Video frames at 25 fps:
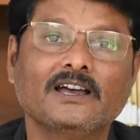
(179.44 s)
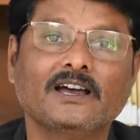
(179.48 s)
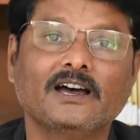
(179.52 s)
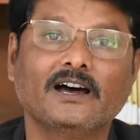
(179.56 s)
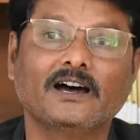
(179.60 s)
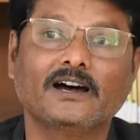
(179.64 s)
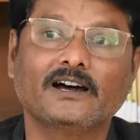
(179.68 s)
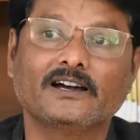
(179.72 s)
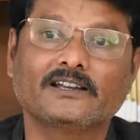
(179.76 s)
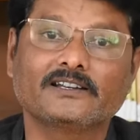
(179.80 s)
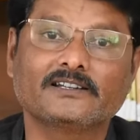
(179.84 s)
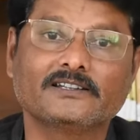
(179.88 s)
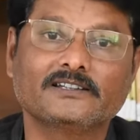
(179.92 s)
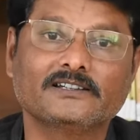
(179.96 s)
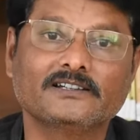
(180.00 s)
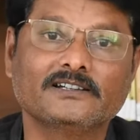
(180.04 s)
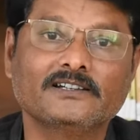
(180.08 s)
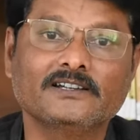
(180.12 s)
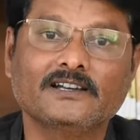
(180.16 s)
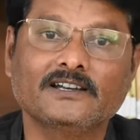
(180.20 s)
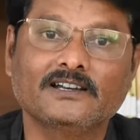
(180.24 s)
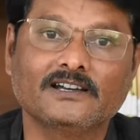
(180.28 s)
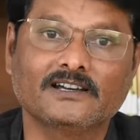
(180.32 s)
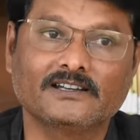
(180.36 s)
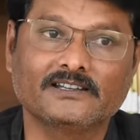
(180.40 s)

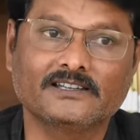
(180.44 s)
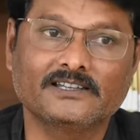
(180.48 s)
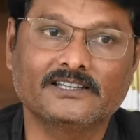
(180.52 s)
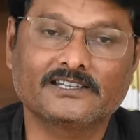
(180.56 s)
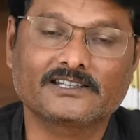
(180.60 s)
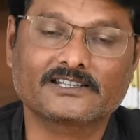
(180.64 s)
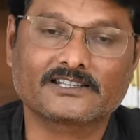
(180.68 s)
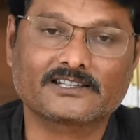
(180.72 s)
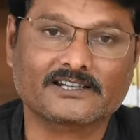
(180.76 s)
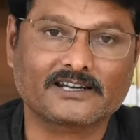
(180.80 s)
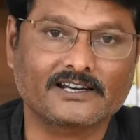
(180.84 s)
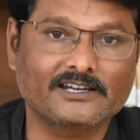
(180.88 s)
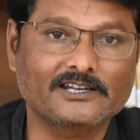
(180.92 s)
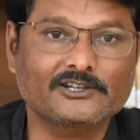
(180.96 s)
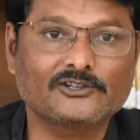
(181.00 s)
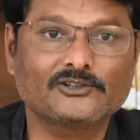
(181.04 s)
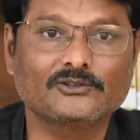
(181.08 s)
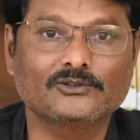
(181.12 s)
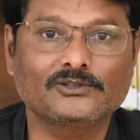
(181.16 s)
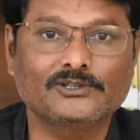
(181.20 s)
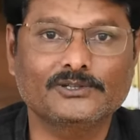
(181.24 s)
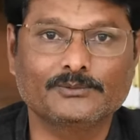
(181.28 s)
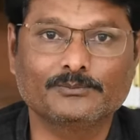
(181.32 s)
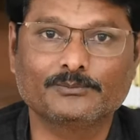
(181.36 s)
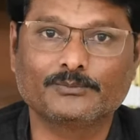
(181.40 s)
and he try
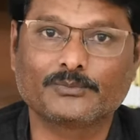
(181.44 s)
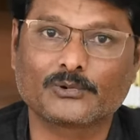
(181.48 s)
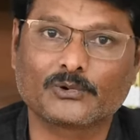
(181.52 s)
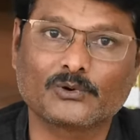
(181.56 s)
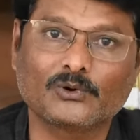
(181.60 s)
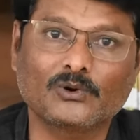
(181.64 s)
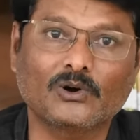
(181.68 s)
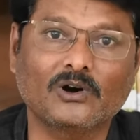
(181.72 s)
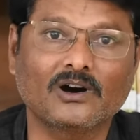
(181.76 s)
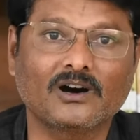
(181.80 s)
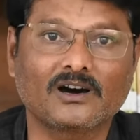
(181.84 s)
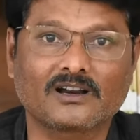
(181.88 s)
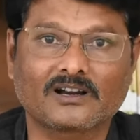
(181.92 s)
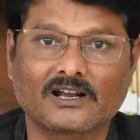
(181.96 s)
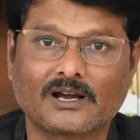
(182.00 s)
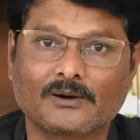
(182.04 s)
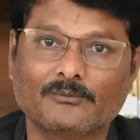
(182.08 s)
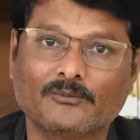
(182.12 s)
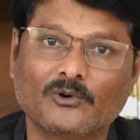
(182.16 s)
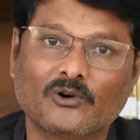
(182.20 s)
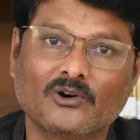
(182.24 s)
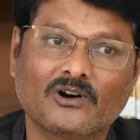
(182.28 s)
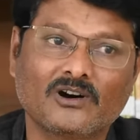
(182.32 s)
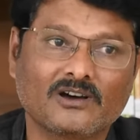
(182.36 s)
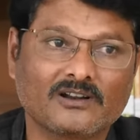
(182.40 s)
to improve or
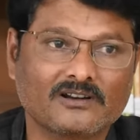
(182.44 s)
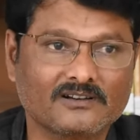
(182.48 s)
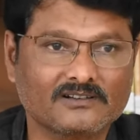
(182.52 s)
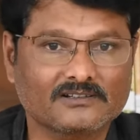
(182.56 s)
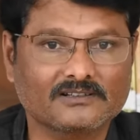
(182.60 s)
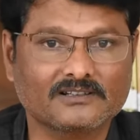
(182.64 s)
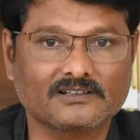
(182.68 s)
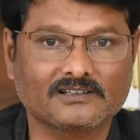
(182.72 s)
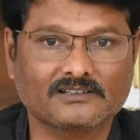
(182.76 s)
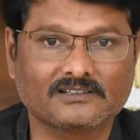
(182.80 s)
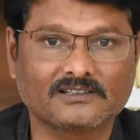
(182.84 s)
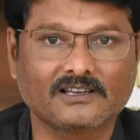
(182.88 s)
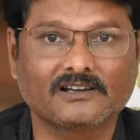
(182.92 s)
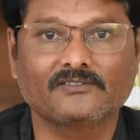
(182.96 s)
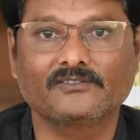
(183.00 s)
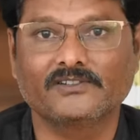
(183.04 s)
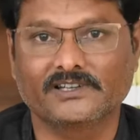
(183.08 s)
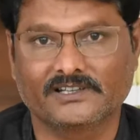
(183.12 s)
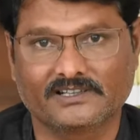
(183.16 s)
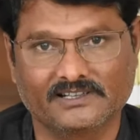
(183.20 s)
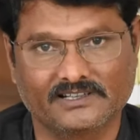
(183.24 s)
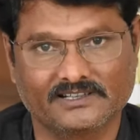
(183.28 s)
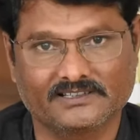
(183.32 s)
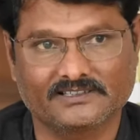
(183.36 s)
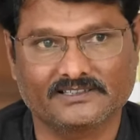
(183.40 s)
come over the
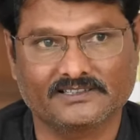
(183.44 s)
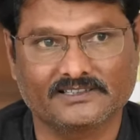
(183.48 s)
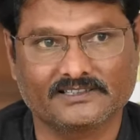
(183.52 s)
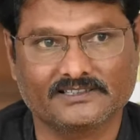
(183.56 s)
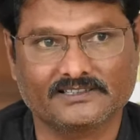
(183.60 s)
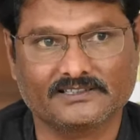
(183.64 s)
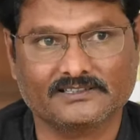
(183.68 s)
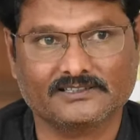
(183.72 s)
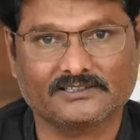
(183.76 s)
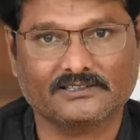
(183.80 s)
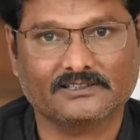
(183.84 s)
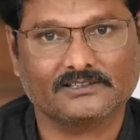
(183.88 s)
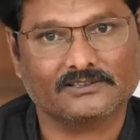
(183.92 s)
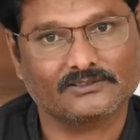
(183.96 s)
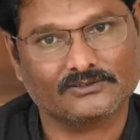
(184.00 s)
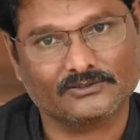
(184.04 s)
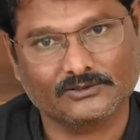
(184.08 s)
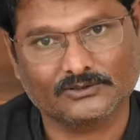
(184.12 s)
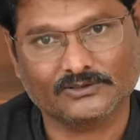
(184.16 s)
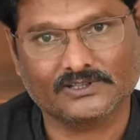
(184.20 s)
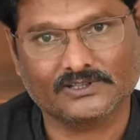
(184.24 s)
weaknesses, so